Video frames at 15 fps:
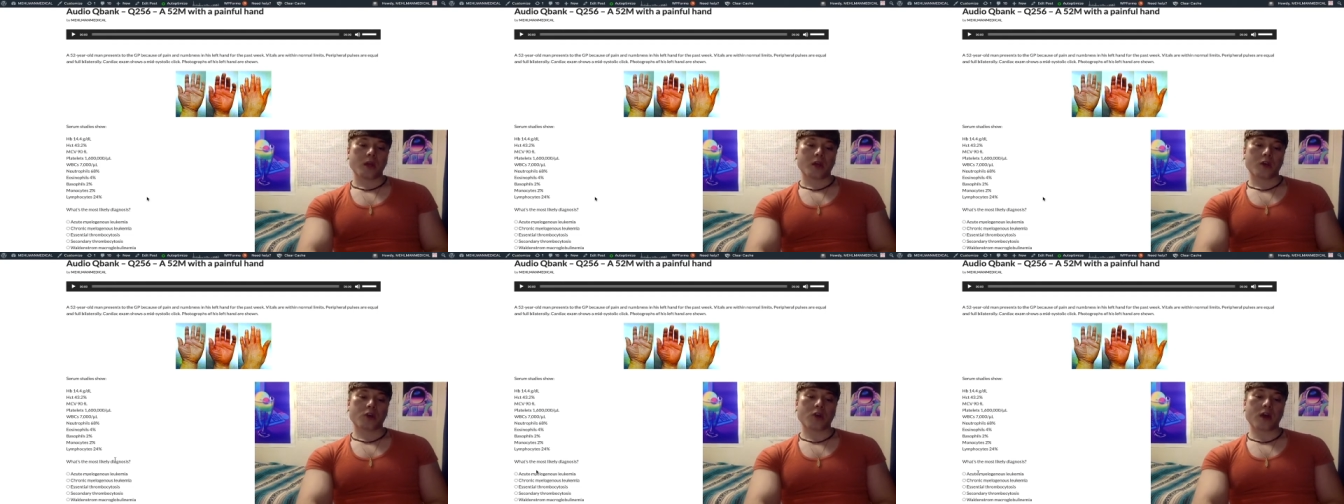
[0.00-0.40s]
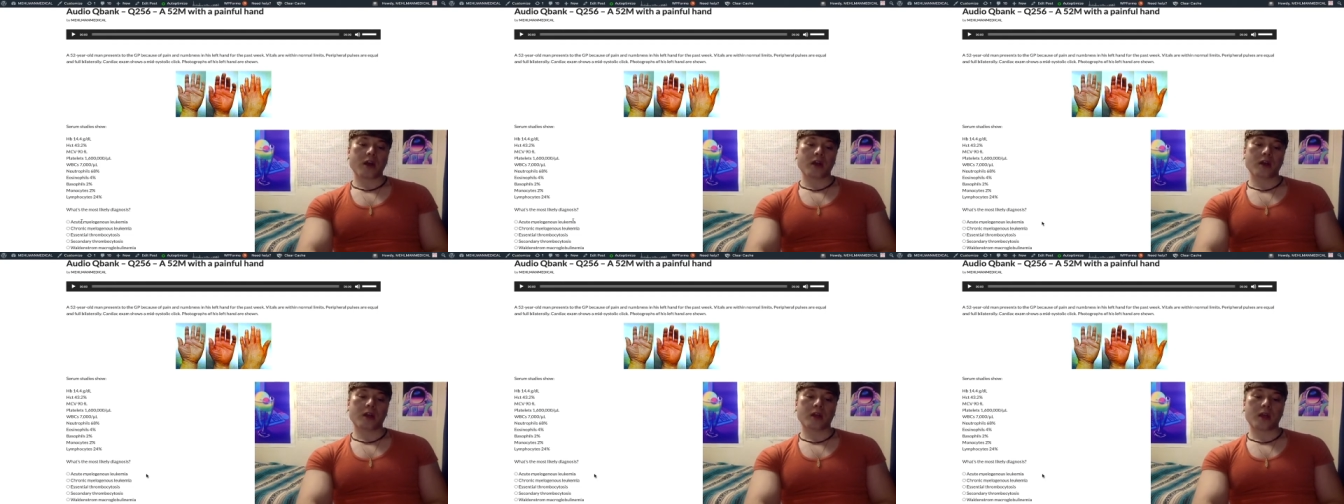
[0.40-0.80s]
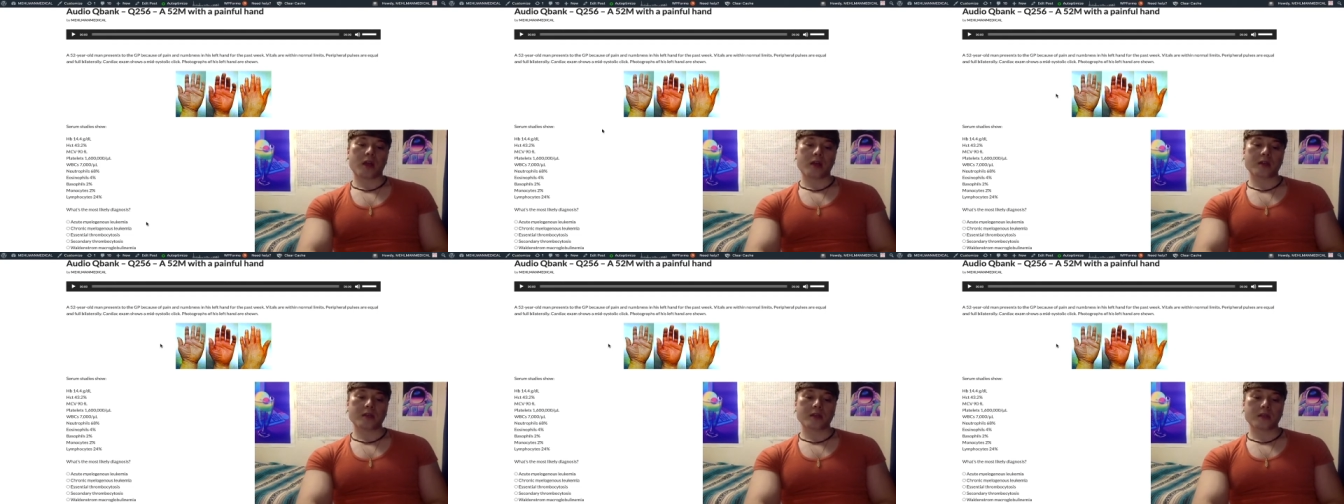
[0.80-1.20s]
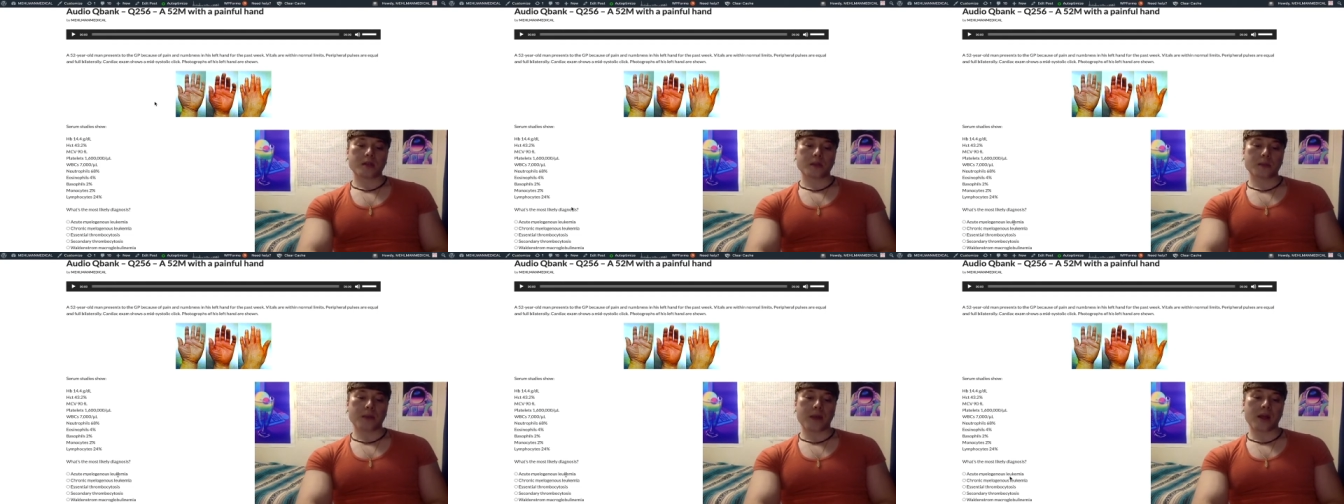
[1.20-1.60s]
Chronic
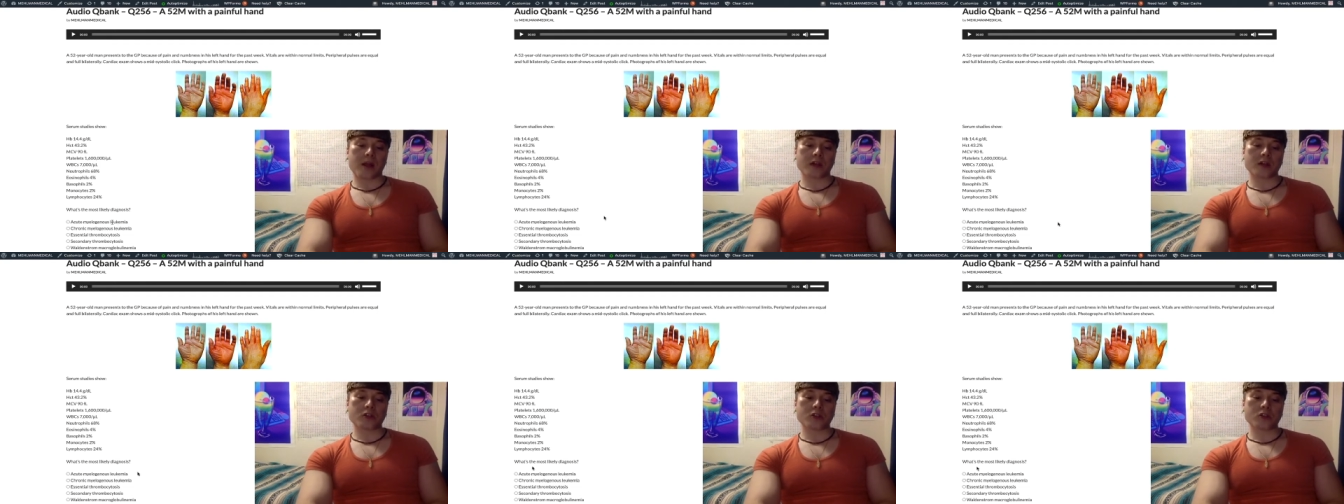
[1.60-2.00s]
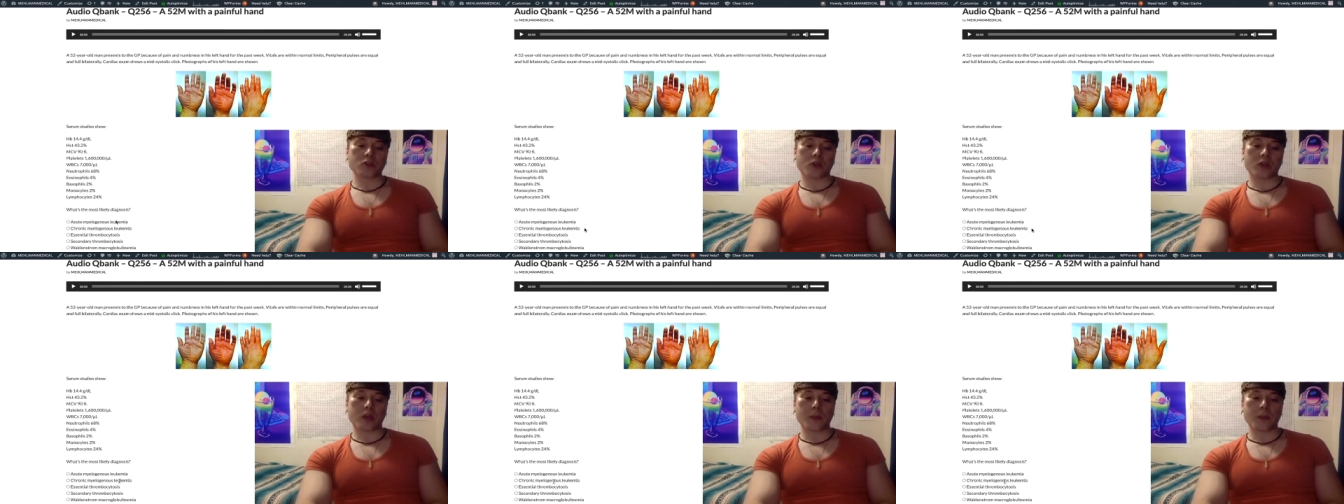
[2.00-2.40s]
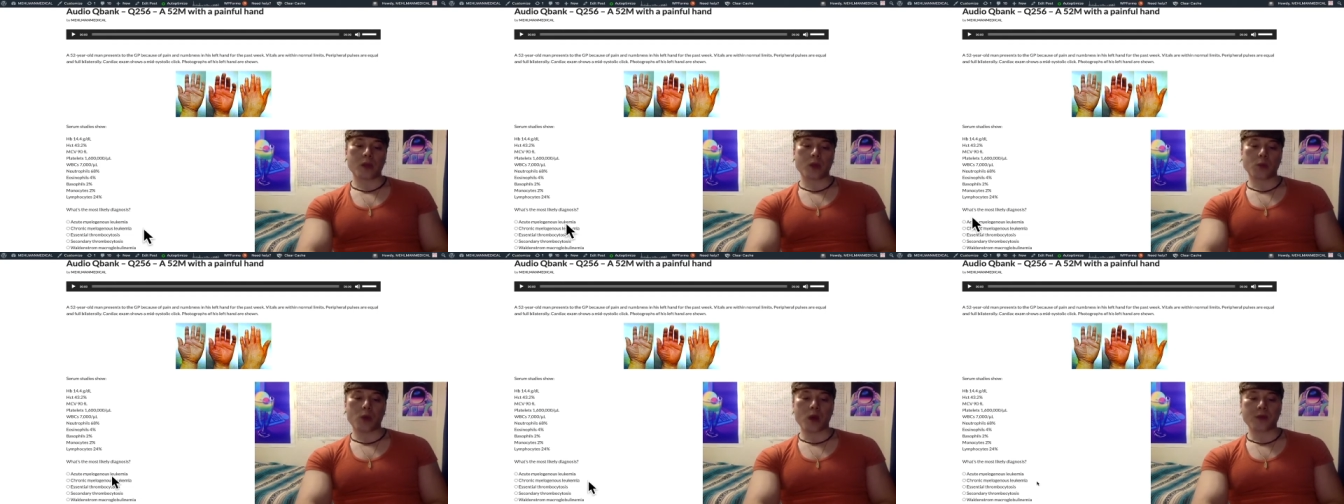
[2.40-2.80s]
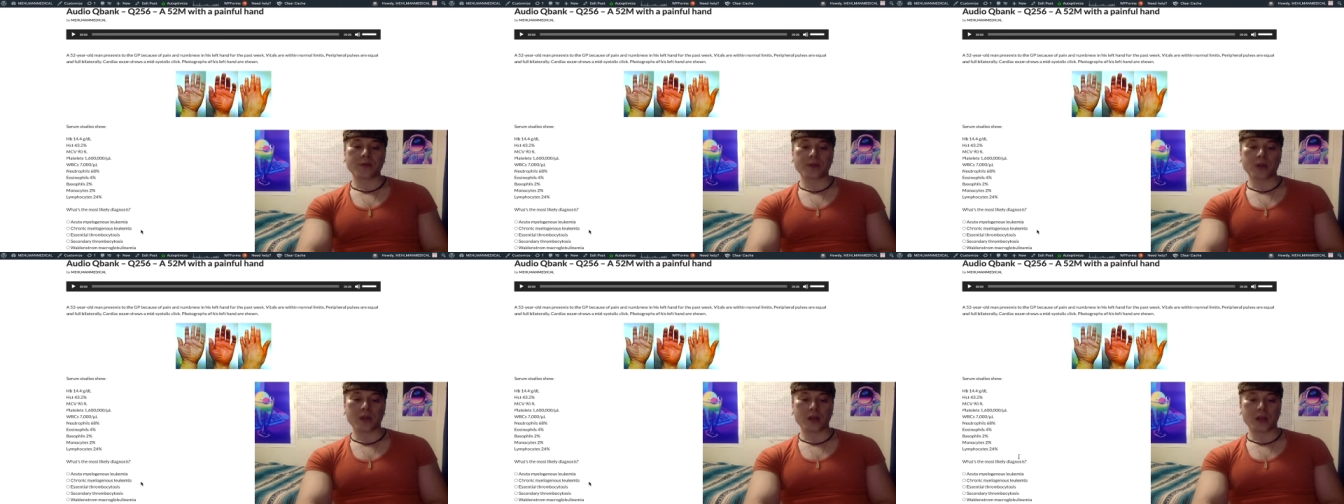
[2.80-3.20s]
myelogenous leukemia, wrong
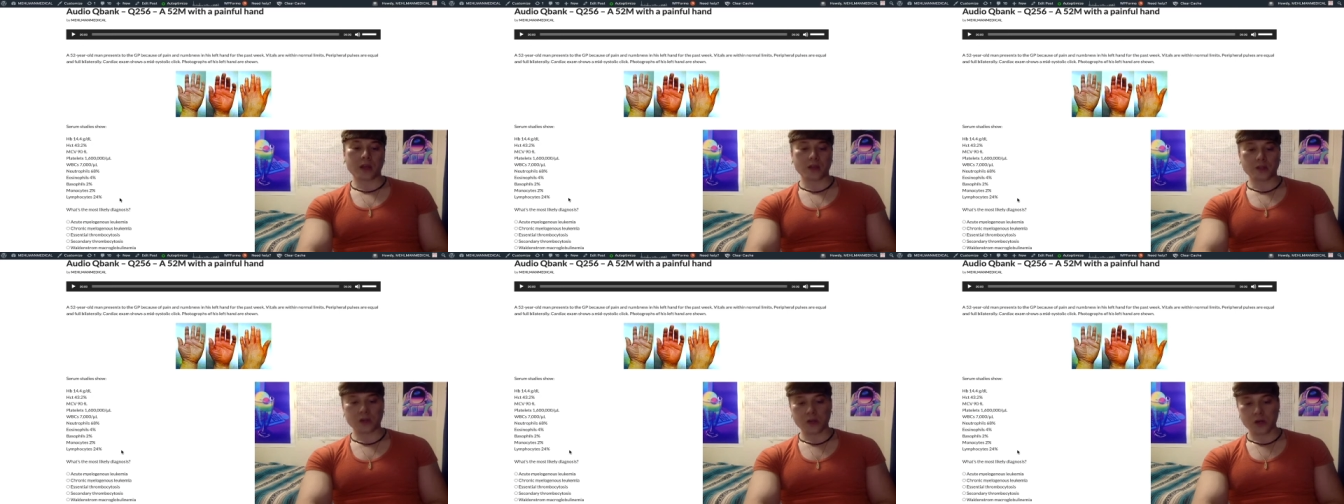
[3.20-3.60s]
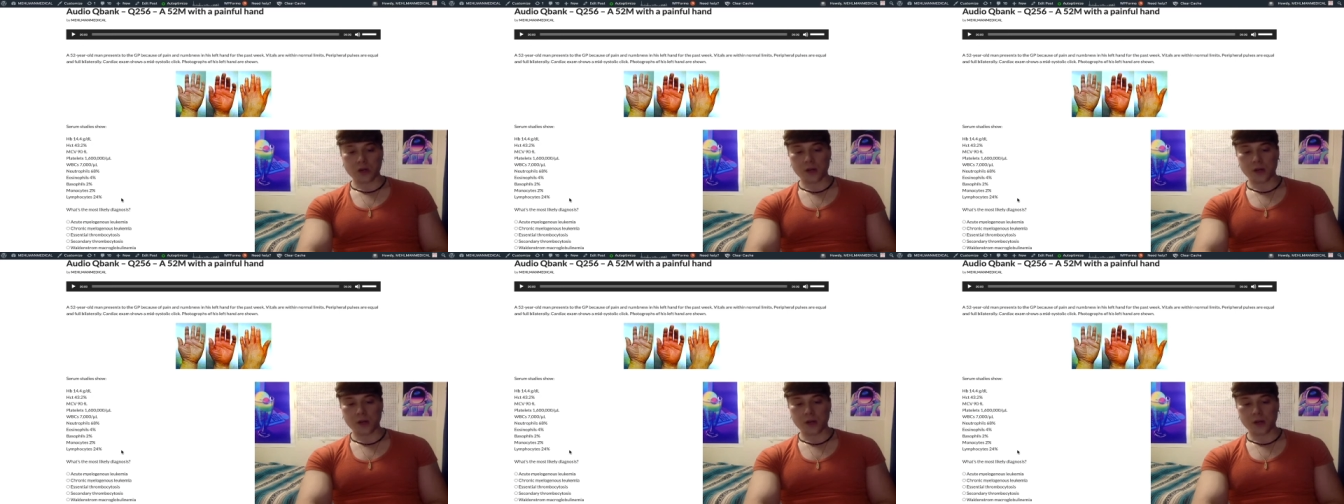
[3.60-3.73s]
fucking answer.